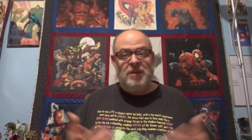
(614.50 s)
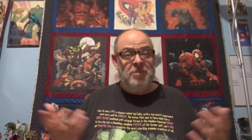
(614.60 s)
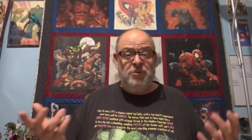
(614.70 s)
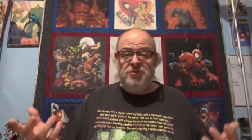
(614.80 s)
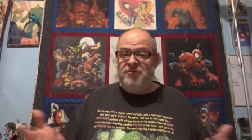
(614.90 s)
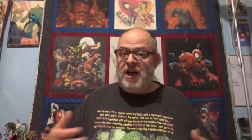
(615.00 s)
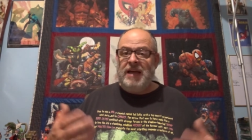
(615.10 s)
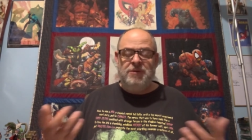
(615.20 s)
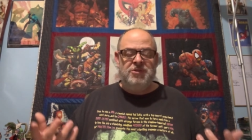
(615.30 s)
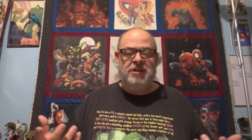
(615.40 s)
but it was
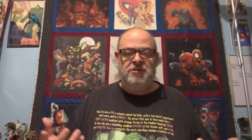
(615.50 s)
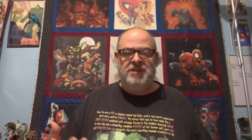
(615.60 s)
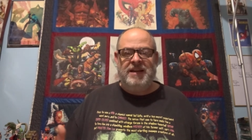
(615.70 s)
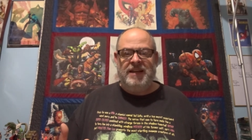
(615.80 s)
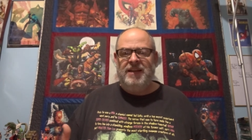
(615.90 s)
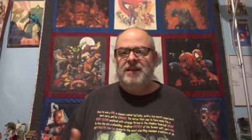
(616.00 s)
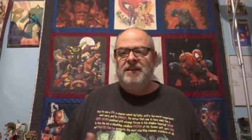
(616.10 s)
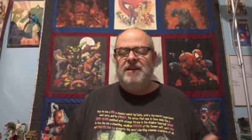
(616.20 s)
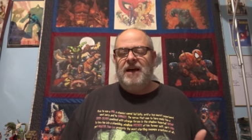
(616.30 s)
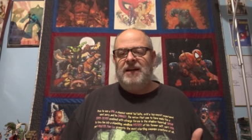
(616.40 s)
fine. It was entertaining.
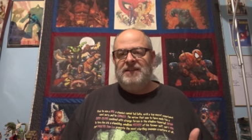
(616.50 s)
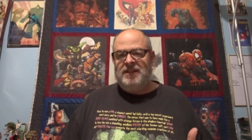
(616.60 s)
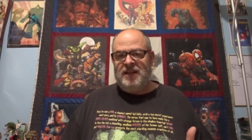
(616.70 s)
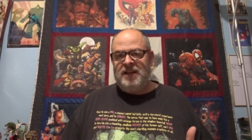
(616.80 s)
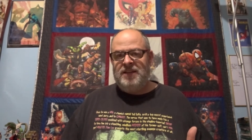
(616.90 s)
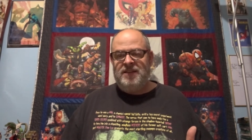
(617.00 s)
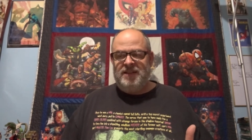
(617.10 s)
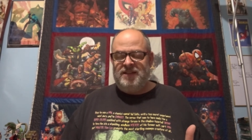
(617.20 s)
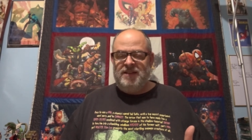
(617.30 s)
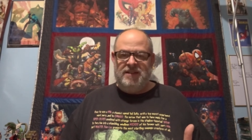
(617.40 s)
I did like
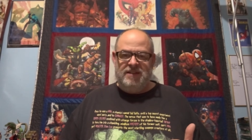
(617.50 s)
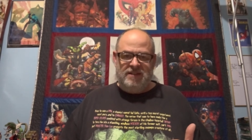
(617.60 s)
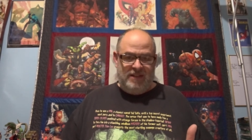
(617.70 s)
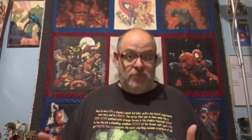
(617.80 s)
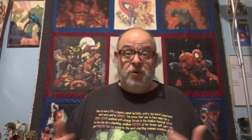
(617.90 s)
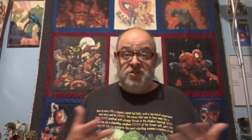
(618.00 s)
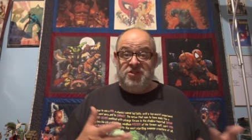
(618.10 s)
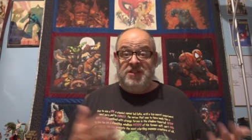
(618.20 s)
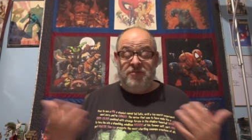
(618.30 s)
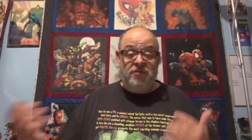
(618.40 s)
that it was
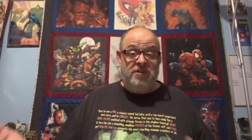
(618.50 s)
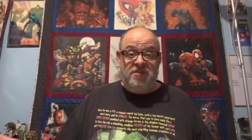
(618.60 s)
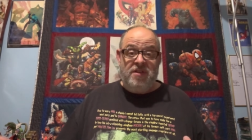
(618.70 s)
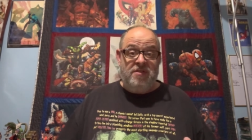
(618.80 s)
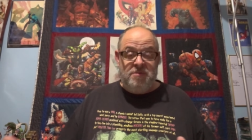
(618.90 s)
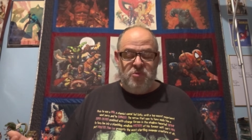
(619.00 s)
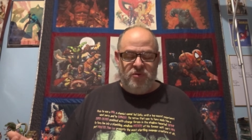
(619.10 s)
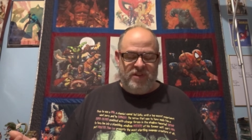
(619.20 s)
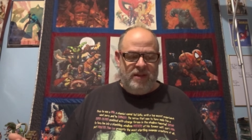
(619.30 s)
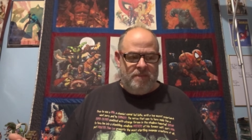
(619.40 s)
different than the
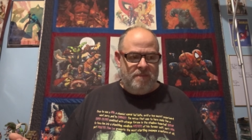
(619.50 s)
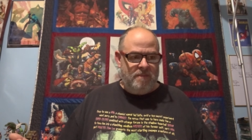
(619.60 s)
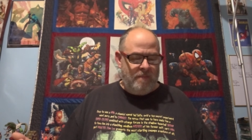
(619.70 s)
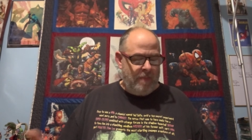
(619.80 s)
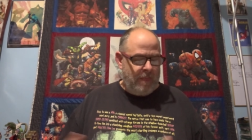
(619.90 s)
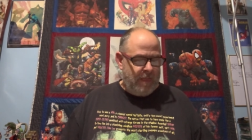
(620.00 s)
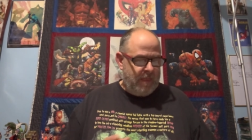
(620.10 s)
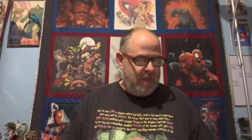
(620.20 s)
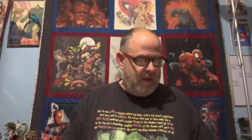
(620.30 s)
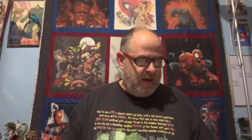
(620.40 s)
movie.
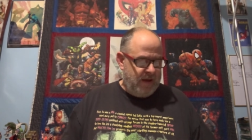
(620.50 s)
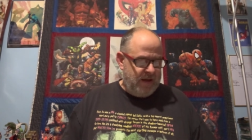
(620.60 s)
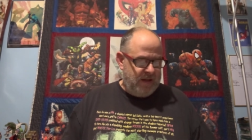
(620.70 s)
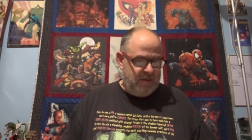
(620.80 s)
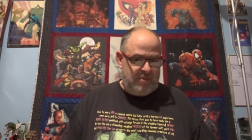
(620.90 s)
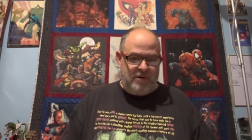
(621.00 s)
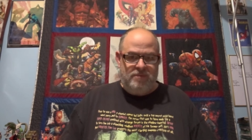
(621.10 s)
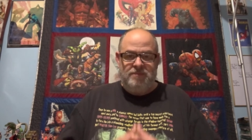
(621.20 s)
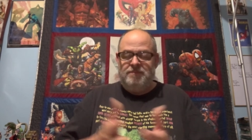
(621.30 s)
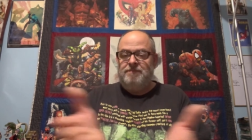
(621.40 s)
Uh, but
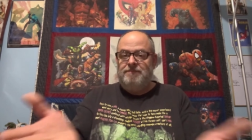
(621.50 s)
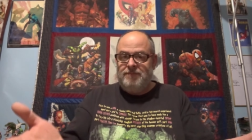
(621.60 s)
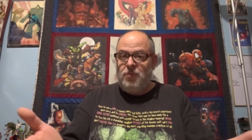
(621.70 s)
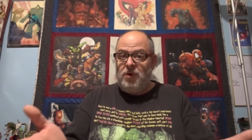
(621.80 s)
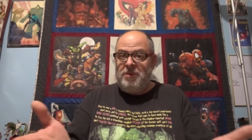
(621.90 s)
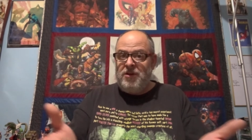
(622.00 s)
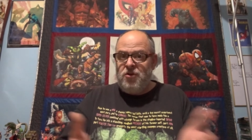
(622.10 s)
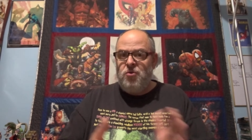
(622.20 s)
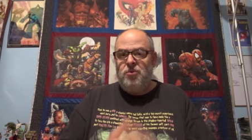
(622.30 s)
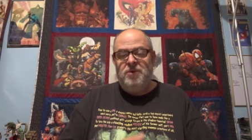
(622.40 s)
what about
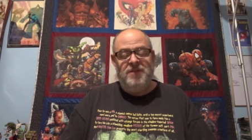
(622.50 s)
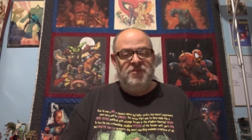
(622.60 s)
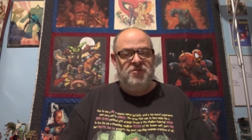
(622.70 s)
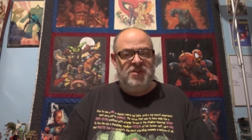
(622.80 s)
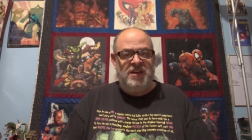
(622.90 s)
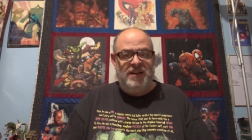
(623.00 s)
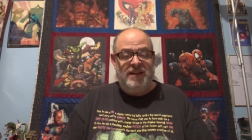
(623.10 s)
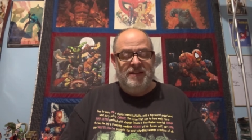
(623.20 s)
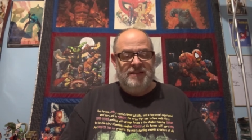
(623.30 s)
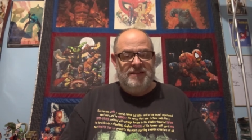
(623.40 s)
you? Have you
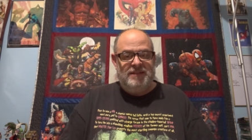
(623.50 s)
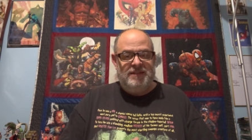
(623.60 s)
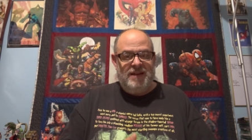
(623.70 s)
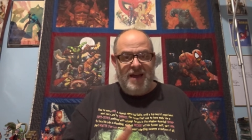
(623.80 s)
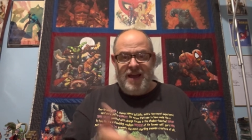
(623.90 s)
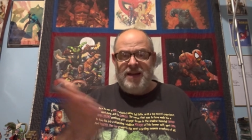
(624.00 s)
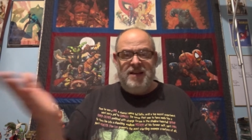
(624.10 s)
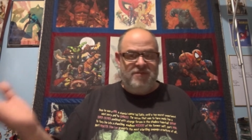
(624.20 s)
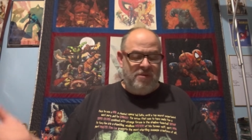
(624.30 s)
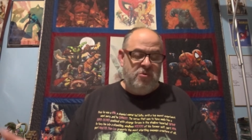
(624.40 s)
seen any
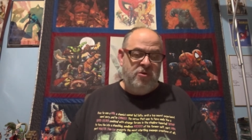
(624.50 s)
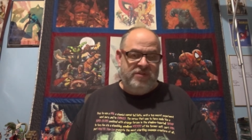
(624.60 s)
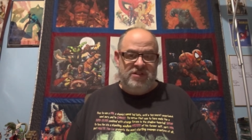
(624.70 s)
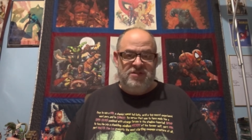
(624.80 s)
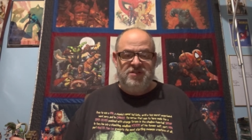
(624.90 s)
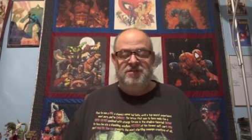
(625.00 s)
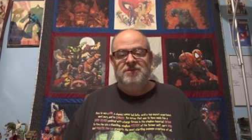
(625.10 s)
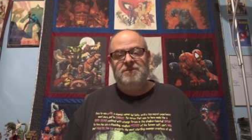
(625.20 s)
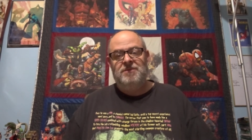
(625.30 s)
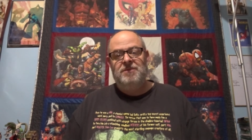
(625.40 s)
of the movies?
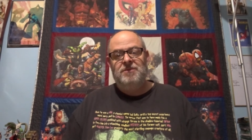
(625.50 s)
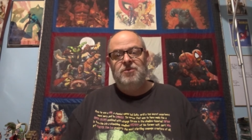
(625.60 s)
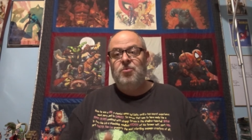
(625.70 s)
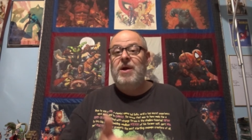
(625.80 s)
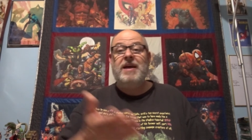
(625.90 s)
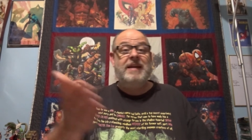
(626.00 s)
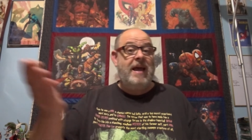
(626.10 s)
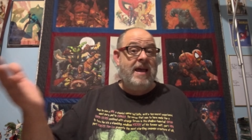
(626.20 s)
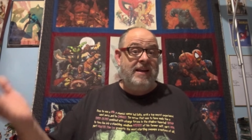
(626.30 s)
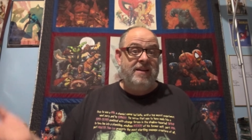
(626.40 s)
Read
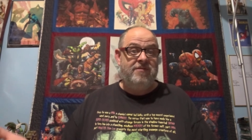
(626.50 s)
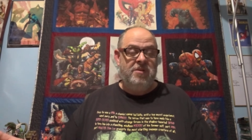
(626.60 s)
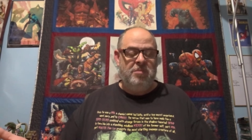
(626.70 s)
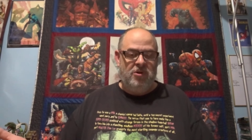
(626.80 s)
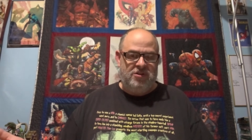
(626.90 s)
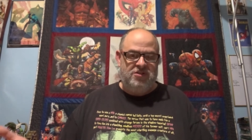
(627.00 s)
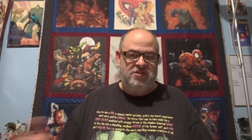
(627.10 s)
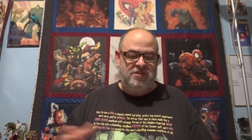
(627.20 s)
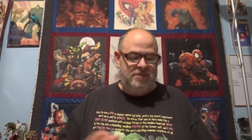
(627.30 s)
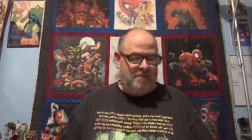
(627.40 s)
any of the
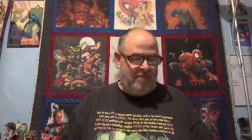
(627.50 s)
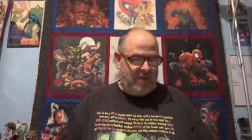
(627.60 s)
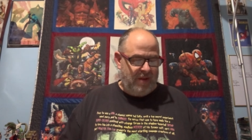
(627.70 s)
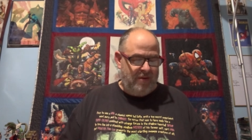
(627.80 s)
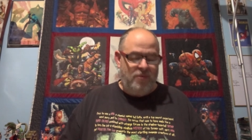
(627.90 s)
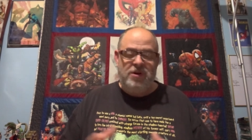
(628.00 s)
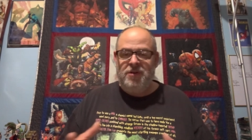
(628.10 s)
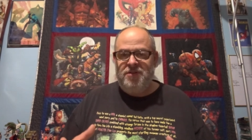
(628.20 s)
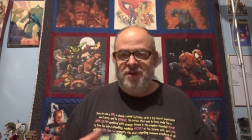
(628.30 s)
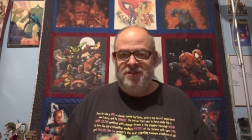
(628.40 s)
books? What are
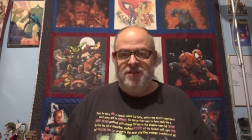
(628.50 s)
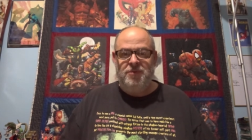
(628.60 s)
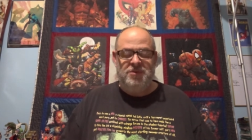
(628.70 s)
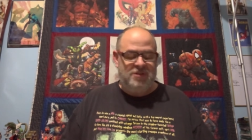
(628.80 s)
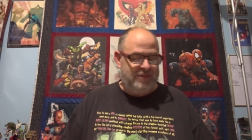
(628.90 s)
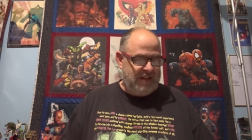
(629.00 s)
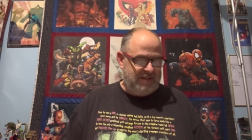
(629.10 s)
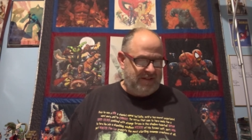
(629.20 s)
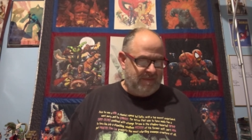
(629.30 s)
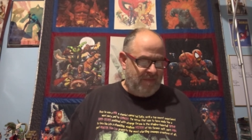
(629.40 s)
your thoughts on The Wizard of
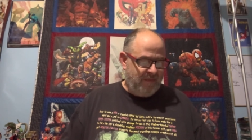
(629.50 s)
Oz?